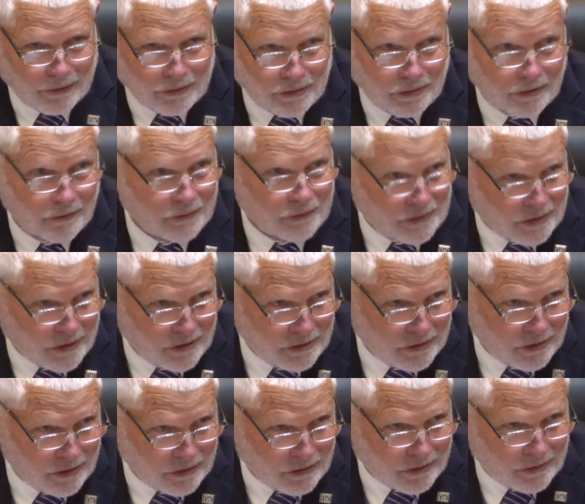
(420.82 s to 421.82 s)
service
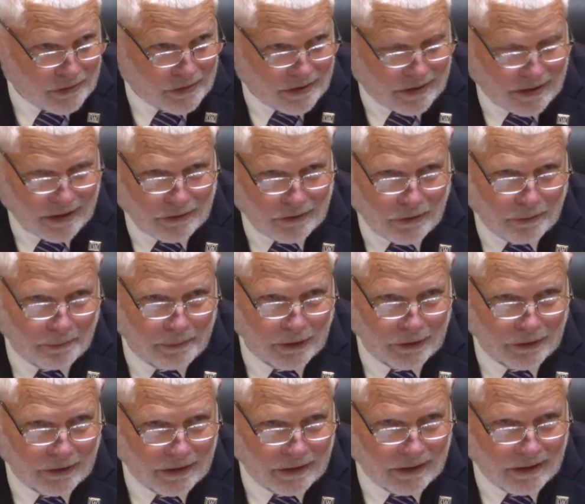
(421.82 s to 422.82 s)
continues, and your
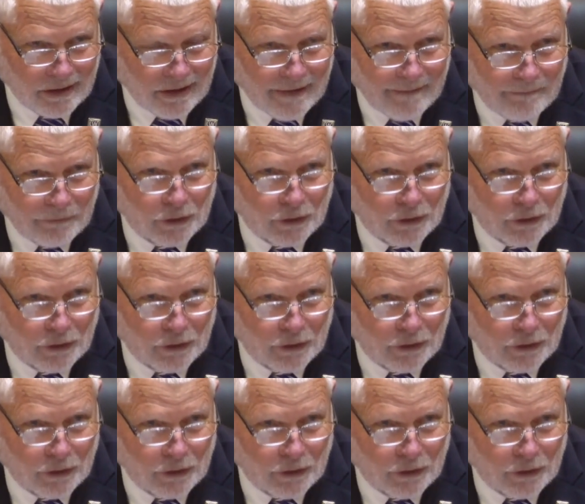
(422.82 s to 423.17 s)
ability